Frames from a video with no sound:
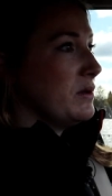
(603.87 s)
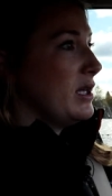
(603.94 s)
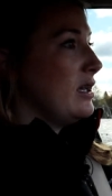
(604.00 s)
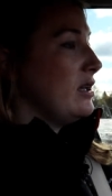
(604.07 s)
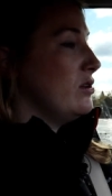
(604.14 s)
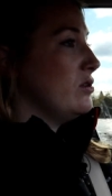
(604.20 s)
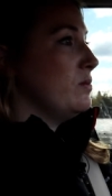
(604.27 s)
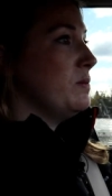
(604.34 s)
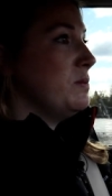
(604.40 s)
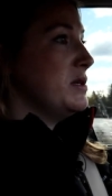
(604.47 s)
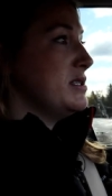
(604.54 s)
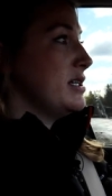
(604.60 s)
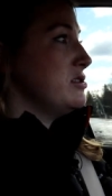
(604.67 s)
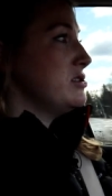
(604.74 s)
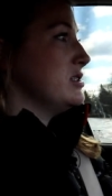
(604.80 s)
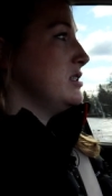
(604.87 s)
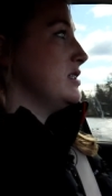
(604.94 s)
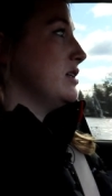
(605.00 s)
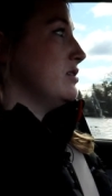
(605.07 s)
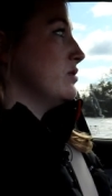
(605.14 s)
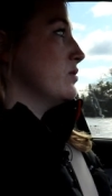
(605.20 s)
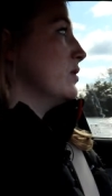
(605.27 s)
play you know potentially
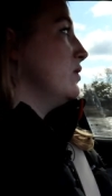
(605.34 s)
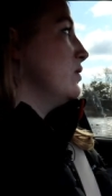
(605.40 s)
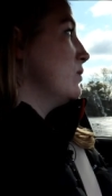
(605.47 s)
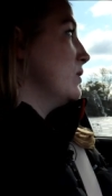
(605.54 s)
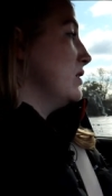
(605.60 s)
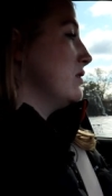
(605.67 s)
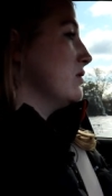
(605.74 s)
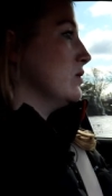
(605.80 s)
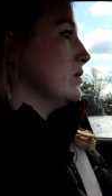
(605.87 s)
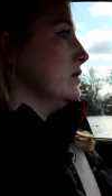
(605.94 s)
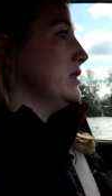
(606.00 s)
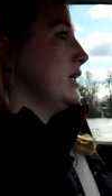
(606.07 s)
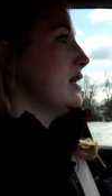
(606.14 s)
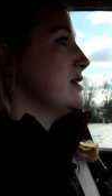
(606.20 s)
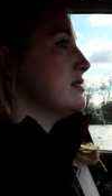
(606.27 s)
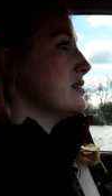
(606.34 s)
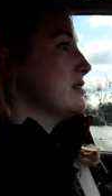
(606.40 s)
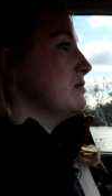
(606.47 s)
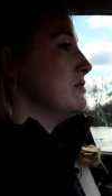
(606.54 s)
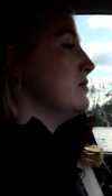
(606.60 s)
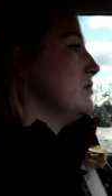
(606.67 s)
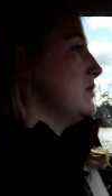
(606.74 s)
down the road when thorold has
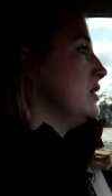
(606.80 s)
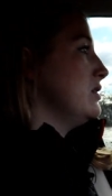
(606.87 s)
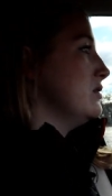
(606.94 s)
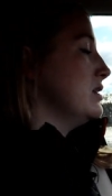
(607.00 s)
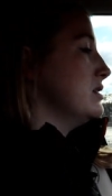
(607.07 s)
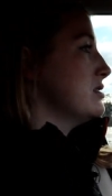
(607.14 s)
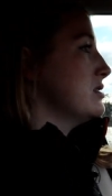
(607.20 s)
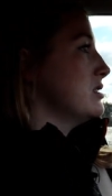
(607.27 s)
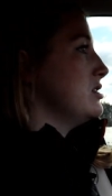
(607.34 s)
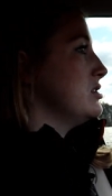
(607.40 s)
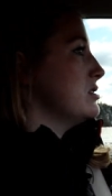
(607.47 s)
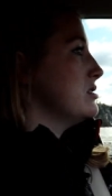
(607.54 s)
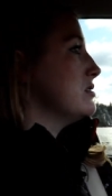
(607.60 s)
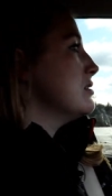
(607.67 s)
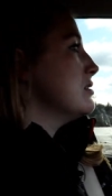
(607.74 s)
some you know legislation